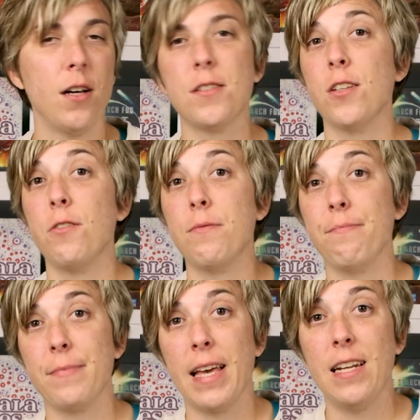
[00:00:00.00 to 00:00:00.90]
So
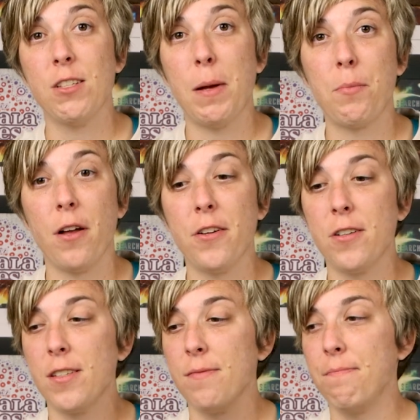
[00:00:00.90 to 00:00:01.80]
again, as my
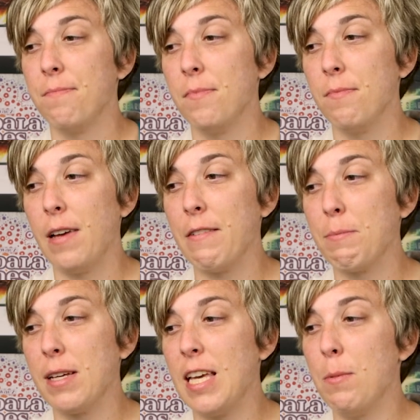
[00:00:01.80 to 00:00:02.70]
brother's, I've
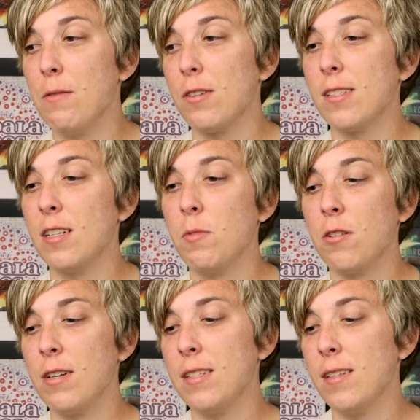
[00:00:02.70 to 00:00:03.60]
been keeping it for
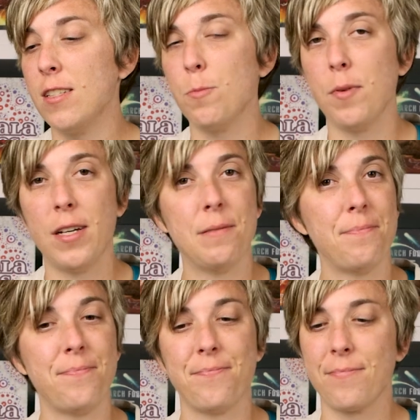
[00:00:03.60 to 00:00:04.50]
sentimental reasons,
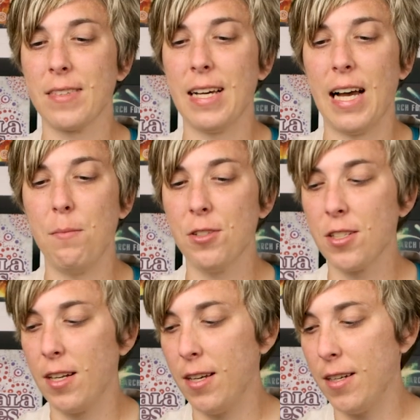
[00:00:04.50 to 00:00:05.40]
but I'm just
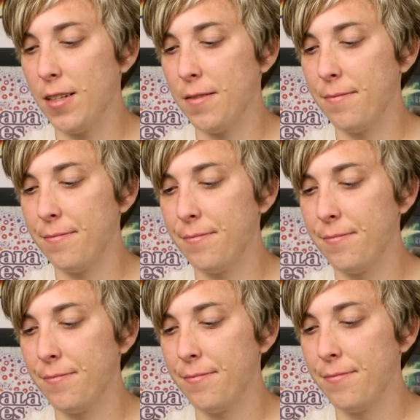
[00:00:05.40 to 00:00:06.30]
gonna
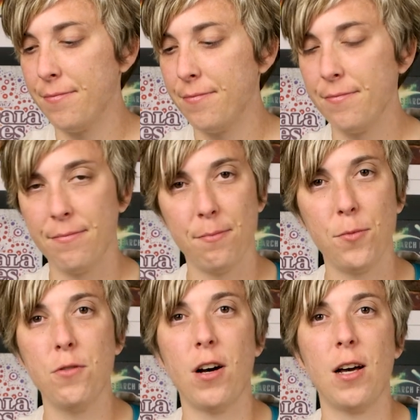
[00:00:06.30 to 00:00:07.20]

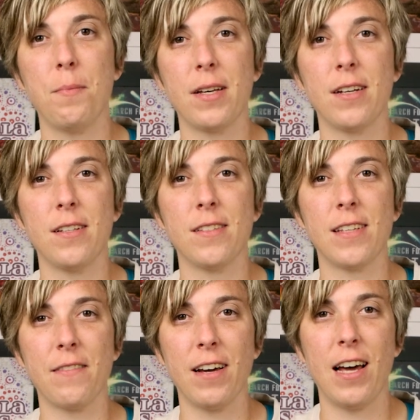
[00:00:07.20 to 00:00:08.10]
move on because
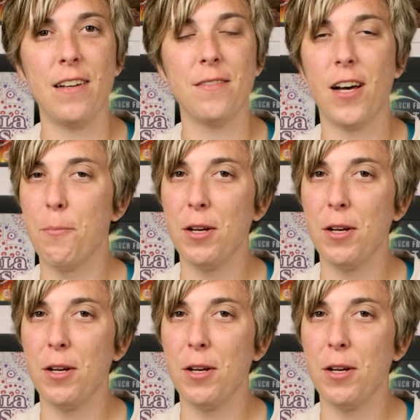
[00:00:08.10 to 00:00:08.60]
I've got a